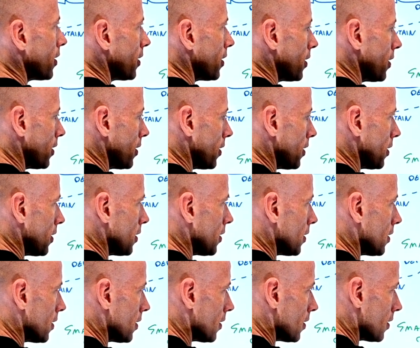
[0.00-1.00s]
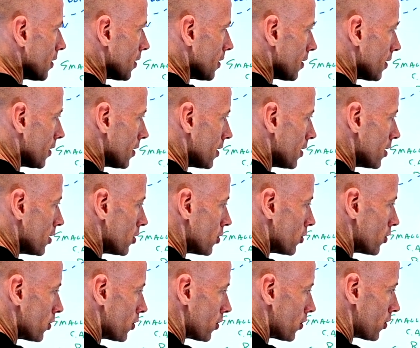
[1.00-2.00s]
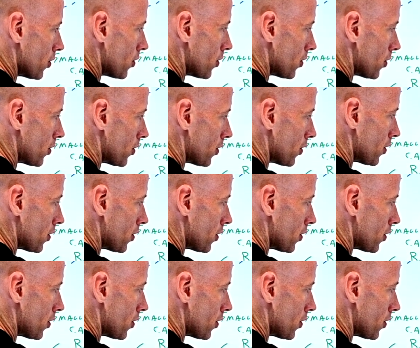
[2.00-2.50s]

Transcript: Nothing is said.